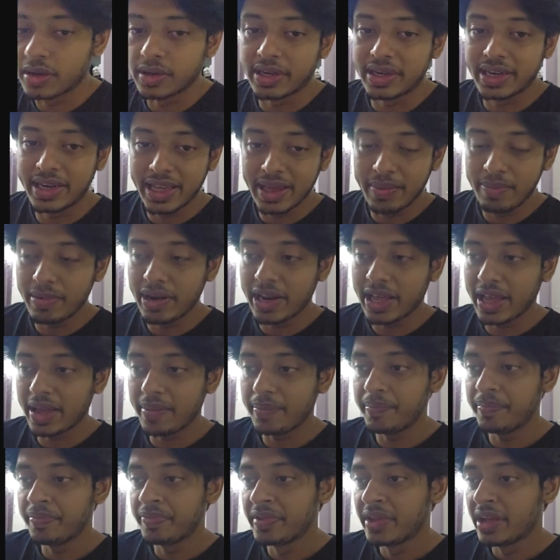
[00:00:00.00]
team name.
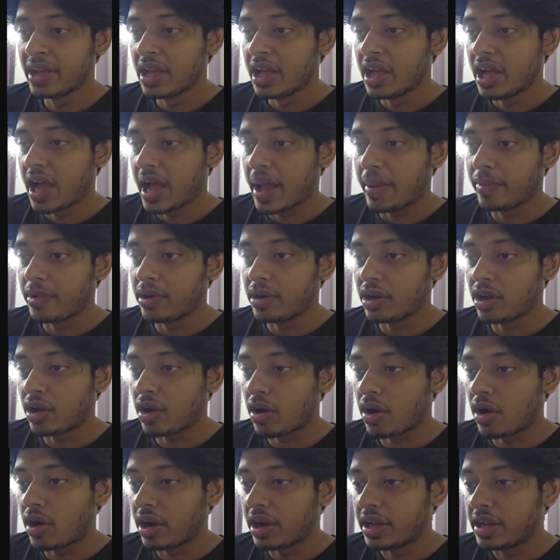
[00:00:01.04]
I'm gonna
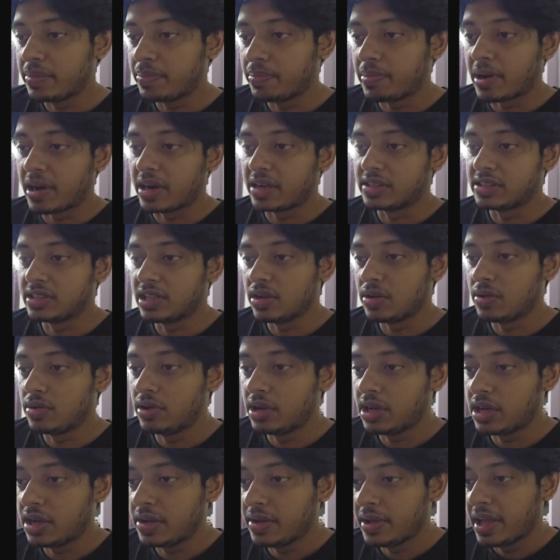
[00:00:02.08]
call it
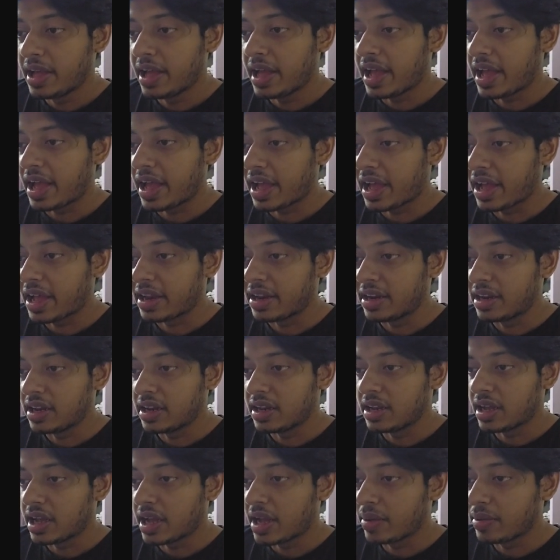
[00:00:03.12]
Barcelona, and
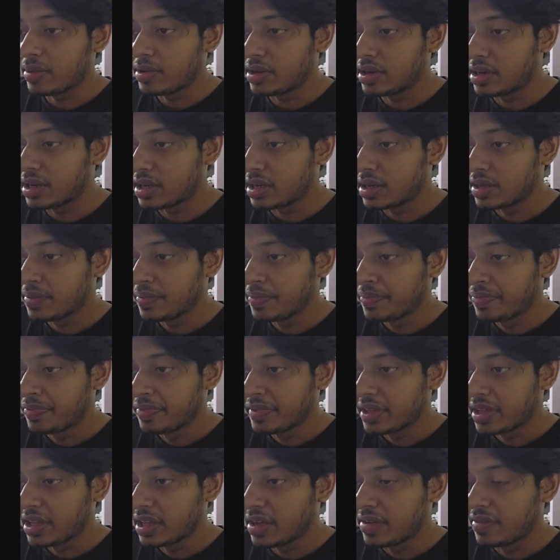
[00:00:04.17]
I'm gonna
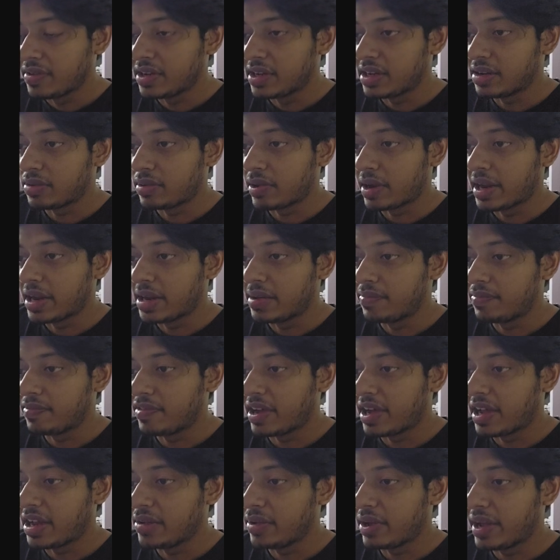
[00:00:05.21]
give it a random
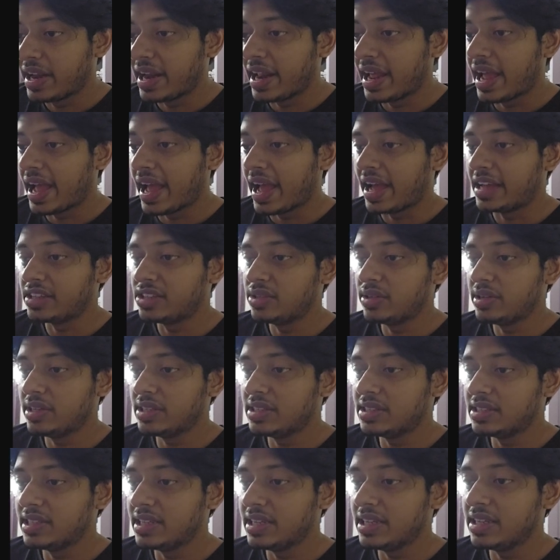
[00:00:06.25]
value. And as you can
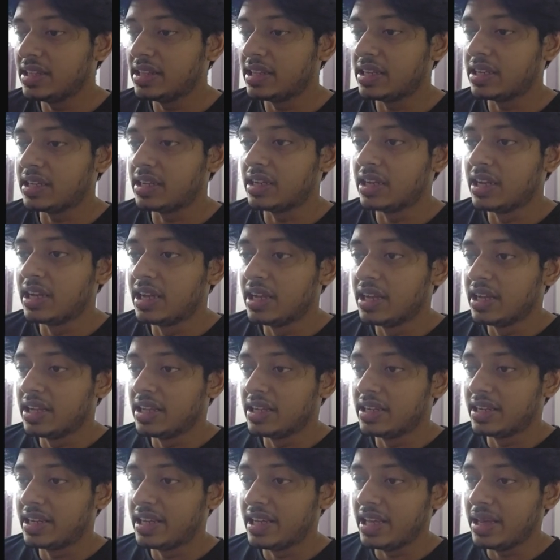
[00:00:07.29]
see, the
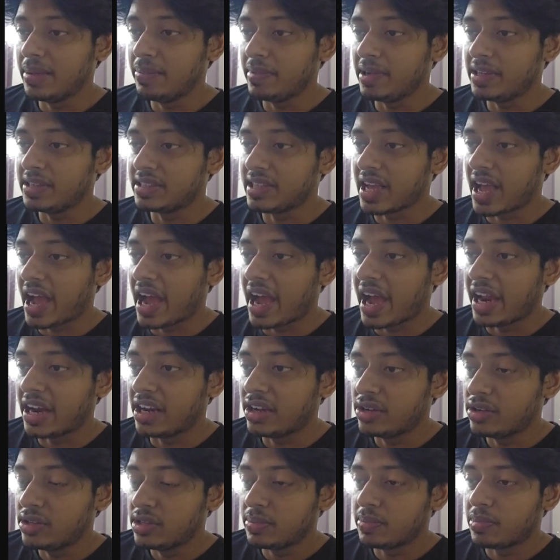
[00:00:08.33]
team is
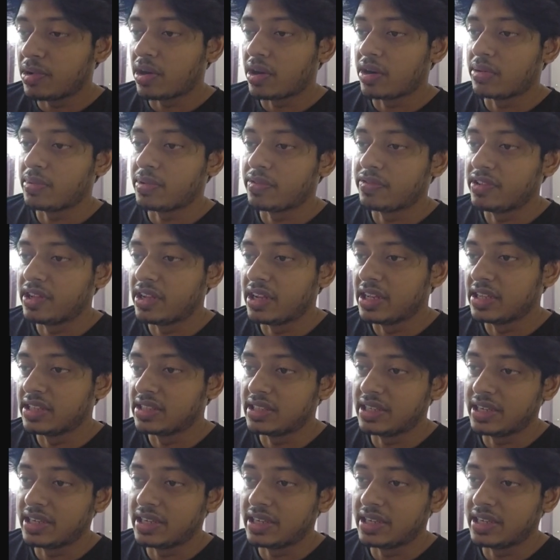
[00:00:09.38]
added to the bottom of the list